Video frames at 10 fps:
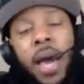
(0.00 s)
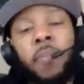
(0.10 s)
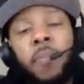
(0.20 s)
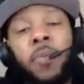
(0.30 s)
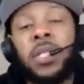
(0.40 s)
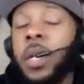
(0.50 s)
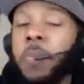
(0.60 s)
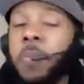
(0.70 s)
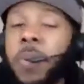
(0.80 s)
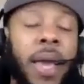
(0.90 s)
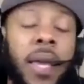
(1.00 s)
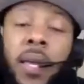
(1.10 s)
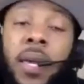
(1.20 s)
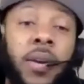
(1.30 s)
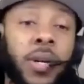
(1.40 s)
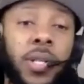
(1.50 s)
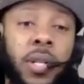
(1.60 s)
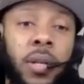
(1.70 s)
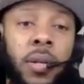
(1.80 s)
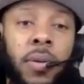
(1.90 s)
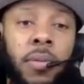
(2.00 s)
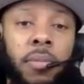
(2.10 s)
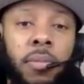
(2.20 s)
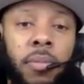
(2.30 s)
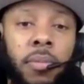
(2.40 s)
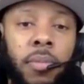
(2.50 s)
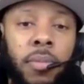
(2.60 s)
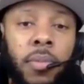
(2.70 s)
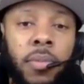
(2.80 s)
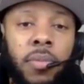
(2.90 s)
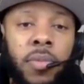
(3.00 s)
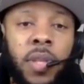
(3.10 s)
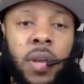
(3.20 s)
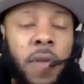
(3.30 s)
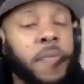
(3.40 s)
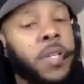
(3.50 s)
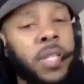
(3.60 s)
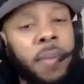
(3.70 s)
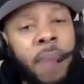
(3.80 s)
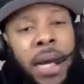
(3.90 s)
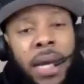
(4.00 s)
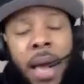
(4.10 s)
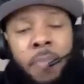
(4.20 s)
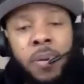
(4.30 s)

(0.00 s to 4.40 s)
But at the same time, you could still be waiting years. So if you're somebody